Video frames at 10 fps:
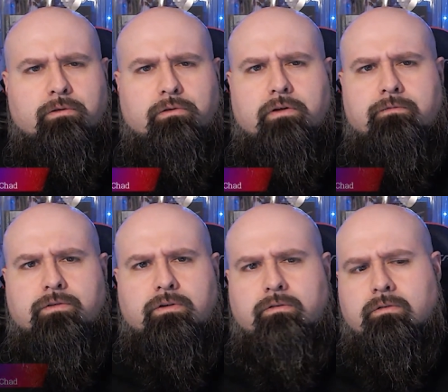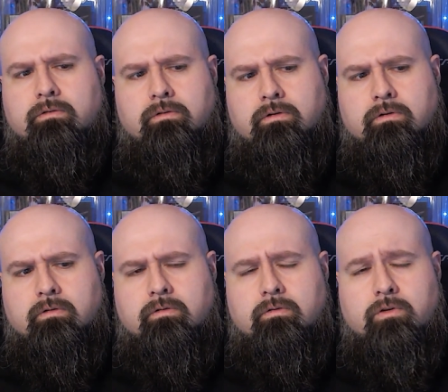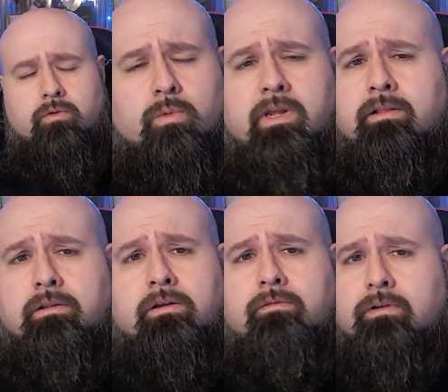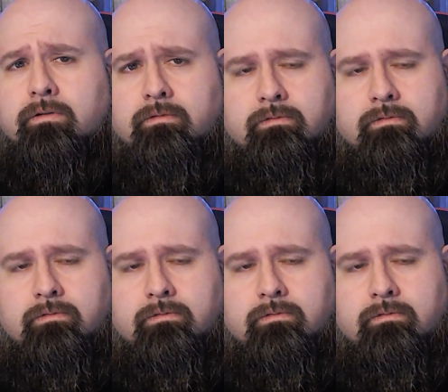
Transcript: ain't lifting. You ain't living.